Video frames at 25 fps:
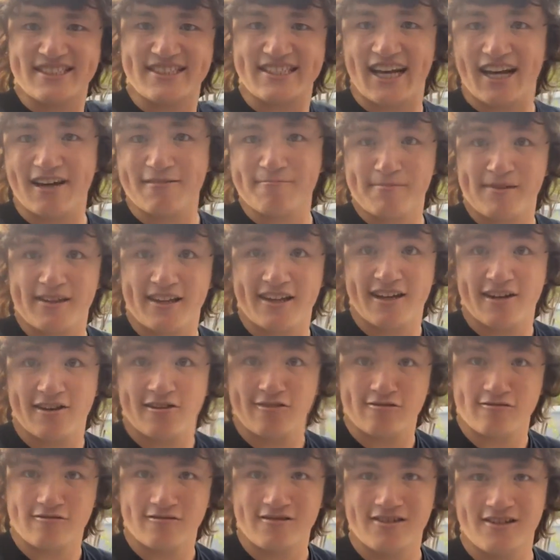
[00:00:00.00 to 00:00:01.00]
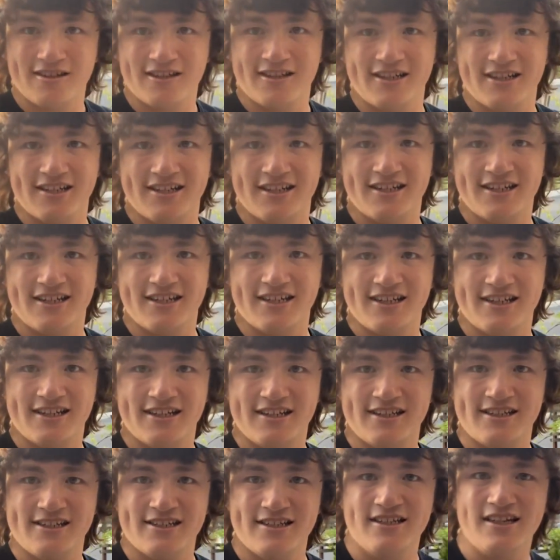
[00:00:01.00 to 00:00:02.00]
down below.
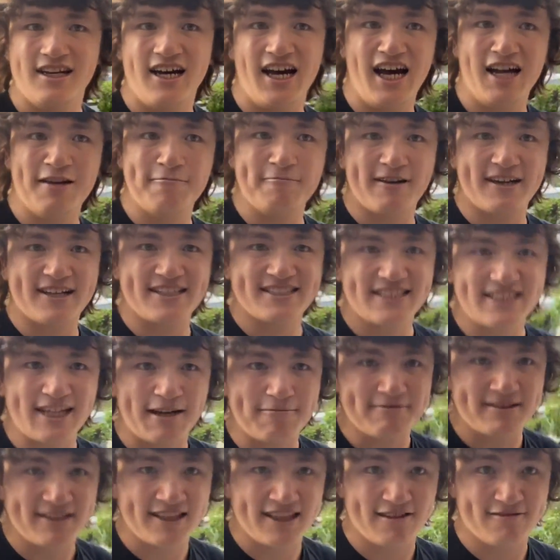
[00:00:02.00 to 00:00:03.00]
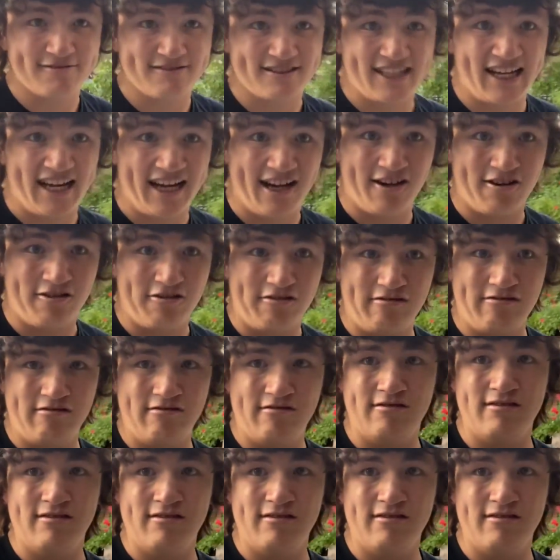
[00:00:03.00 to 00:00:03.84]
I'm accepting those now.